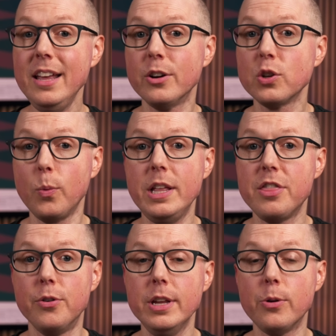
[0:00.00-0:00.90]
to hit our
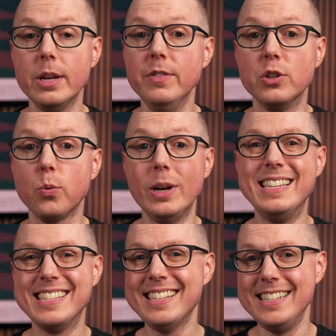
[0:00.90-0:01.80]
2030 or even
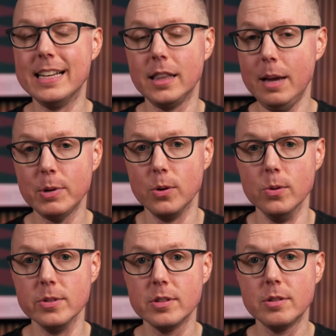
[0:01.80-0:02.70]
2060 climate
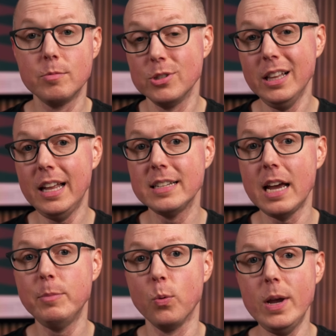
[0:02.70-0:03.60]
goals, there's not a lot of
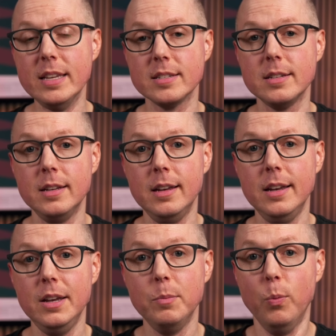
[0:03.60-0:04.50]
time to waste.
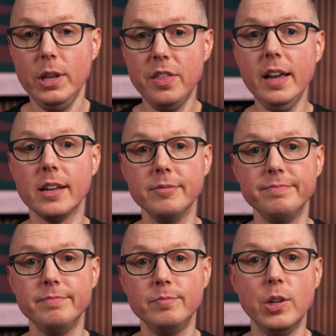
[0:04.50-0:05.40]
But what do you think?
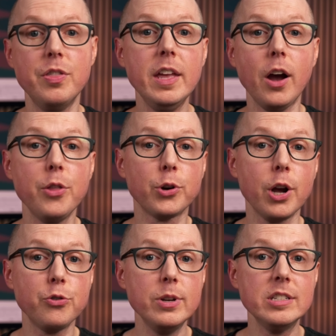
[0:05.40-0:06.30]
Do you think other
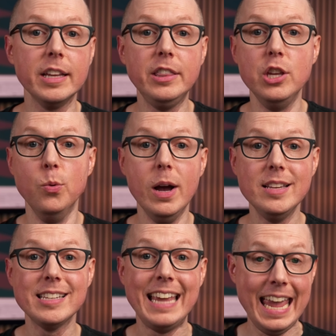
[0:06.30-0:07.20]
countries like the
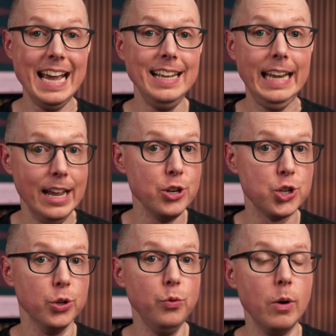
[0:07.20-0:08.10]
US can and
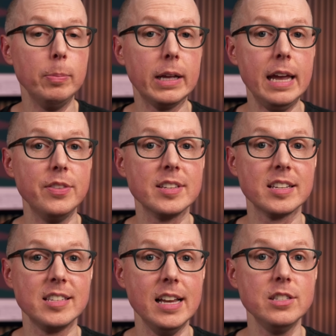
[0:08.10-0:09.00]
should replicate the
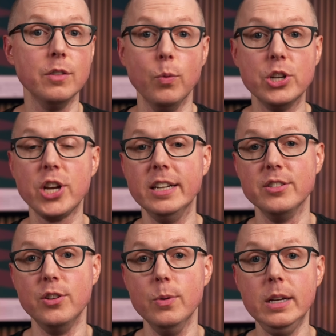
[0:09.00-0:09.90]
success of what
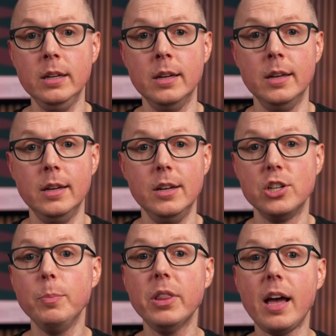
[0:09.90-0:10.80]
China's doing?
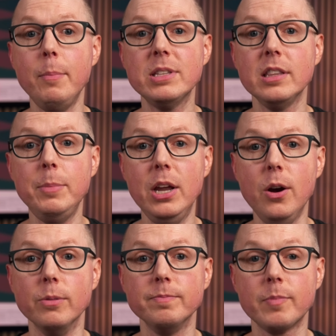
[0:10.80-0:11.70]
Jump in the comments and let me
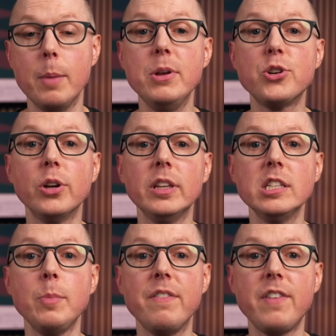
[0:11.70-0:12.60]
know. And be sure to
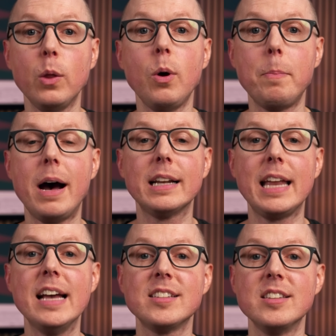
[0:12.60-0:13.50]
listen to my follow-up
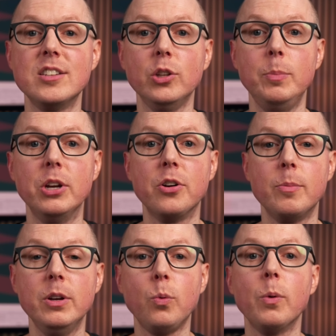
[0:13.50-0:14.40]
podcast, Still To Be
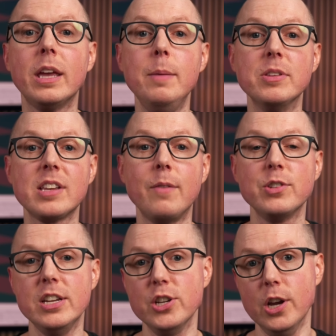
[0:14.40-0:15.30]
Determined, where we'll keep this
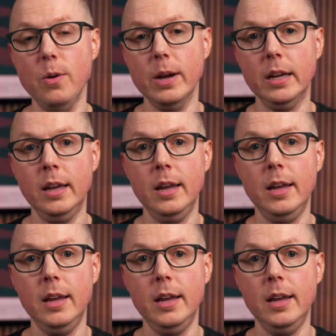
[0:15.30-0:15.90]
conversation going.